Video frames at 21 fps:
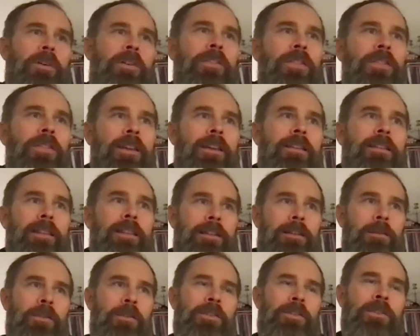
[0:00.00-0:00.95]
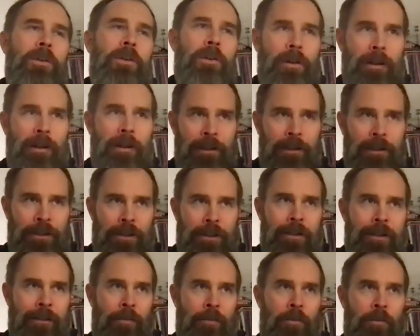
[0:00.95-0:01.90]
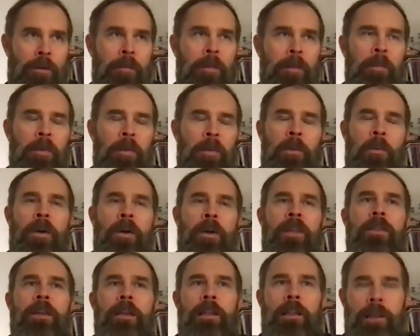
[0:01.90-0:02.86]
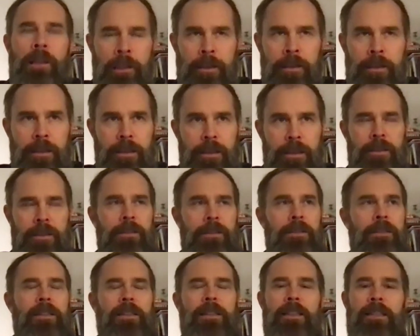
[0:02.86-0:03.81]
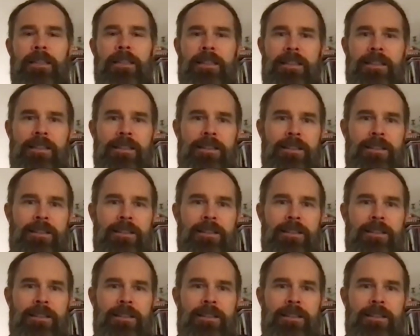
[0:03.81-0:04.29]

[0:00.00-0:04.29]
one thing, that there was no alternative for women, but the way they looked, it's